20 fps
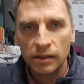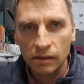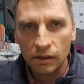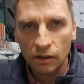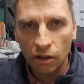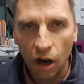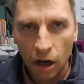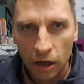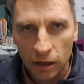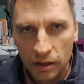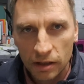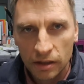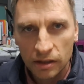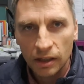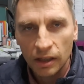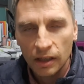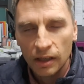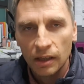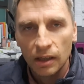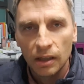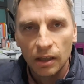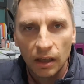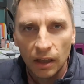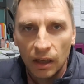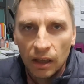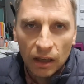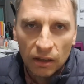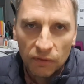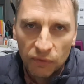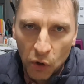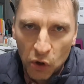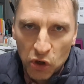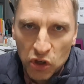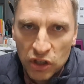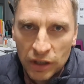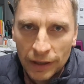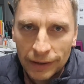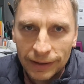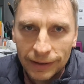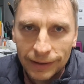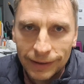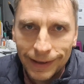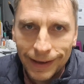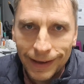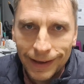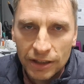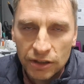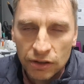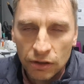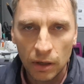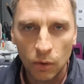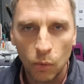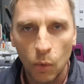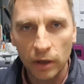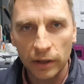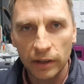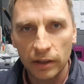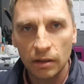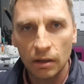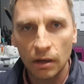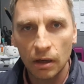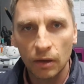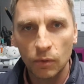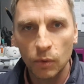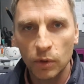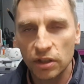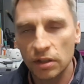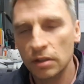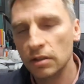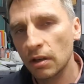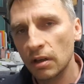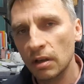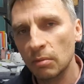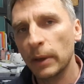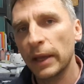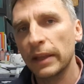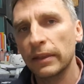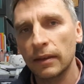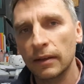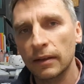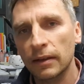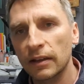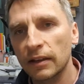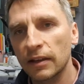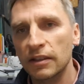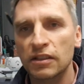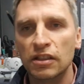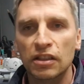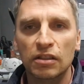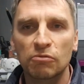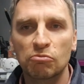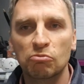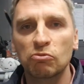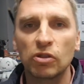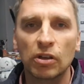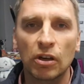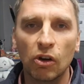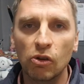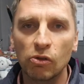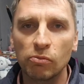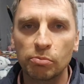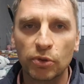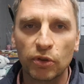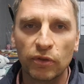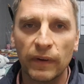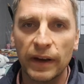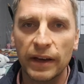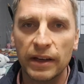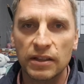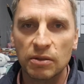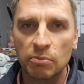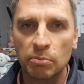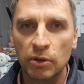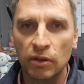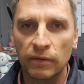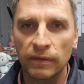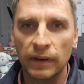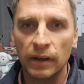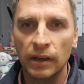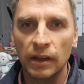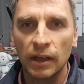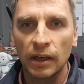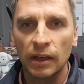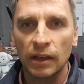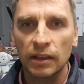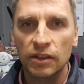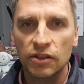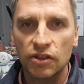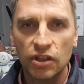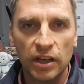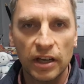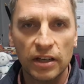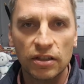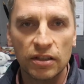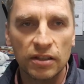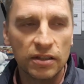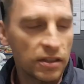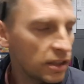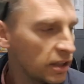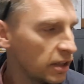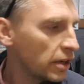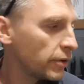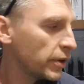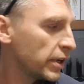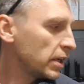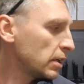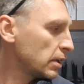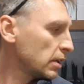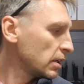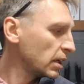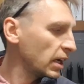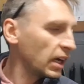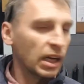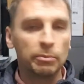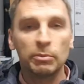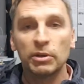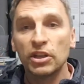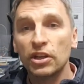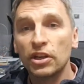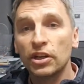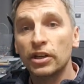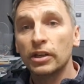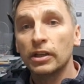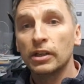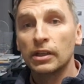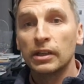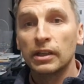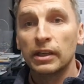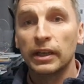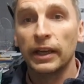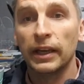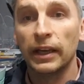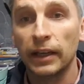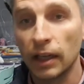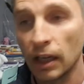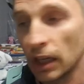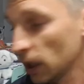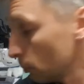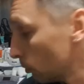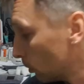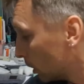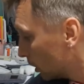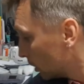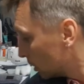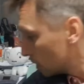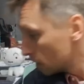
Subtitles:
and talks. Unfortunately, today it's not a walk and talk, which is not a bad thing. I guess it, you know, provides a bit of a change in scenery. I'm here, and I'm...